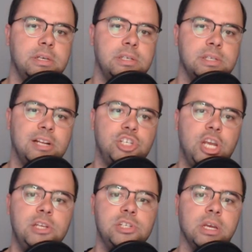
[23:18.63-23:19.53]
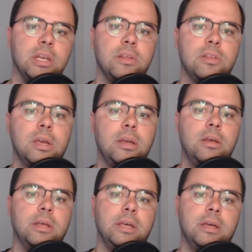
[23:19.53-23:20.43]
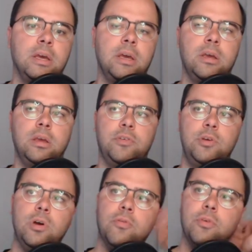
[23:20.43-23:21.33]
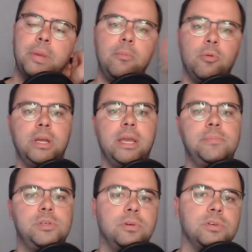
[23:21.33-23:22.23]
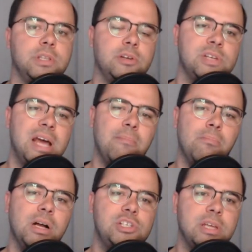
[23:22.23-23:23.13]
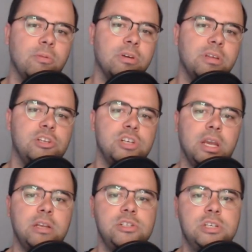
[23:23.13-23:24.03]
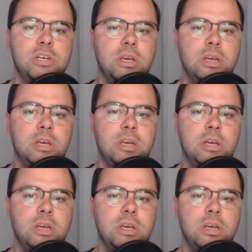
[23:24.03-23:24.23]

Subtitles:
not changing anything. Like if you go from game 1 to game 2, there's not much that really changed.